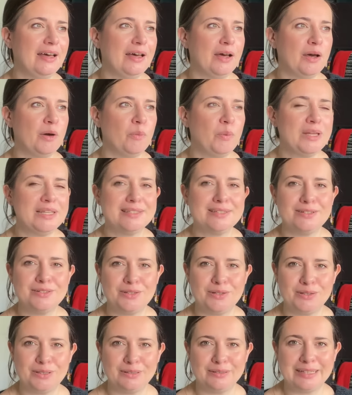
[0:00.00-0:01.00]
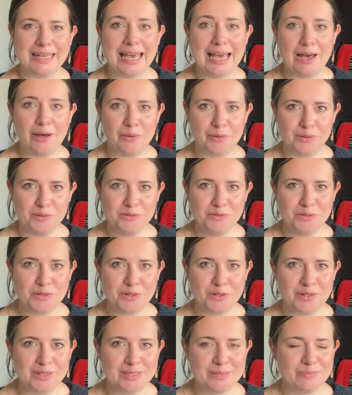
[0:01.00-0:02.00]
a winter doodle cowl for
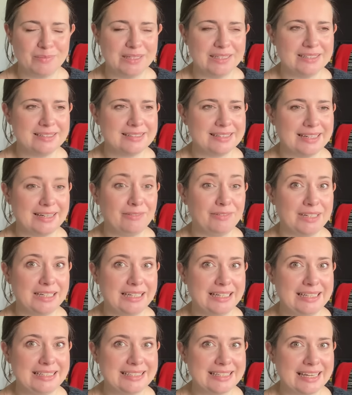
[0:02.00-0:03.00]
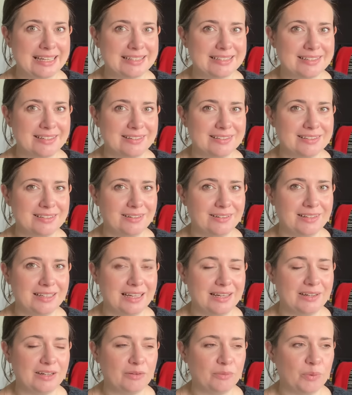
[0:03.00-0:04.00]
Christmas, and I really need to get started on
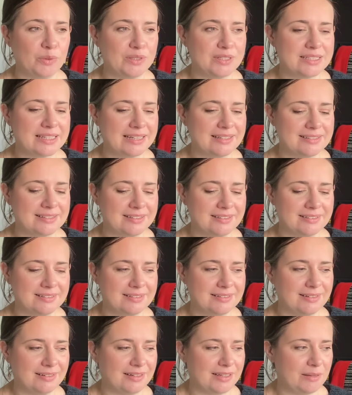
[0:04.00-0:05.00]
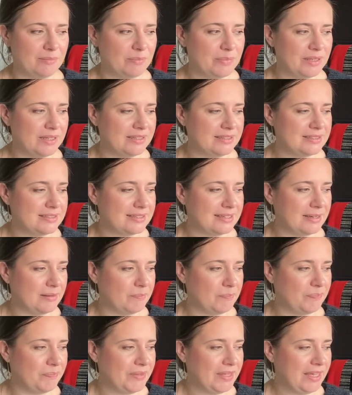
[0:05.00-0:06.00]
that, and I want to get started on it. But
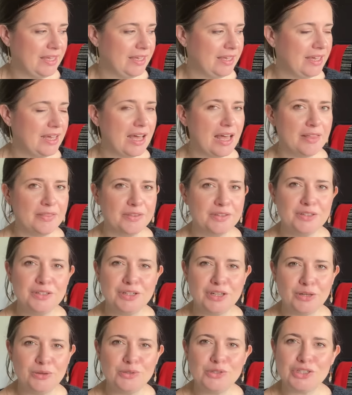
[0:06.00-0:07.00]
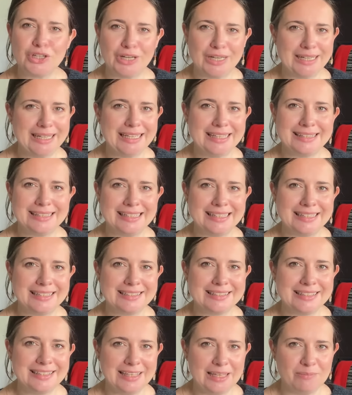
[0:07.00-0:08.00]
other new shiny
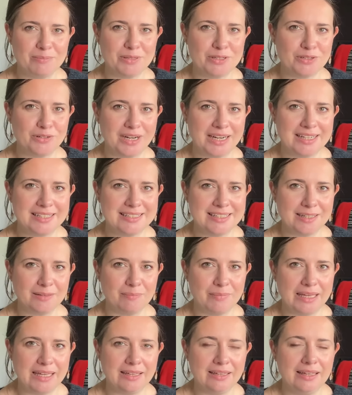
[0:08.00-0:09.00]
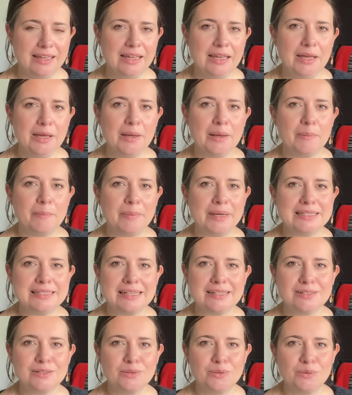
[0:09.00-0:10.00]
things keep attracting me. My
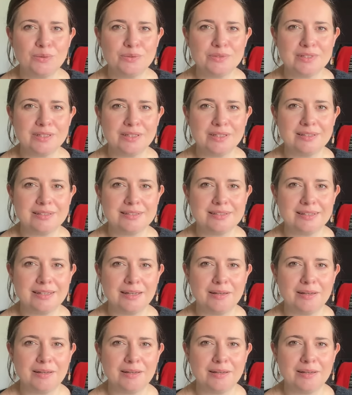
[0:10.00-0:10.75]
dad calls it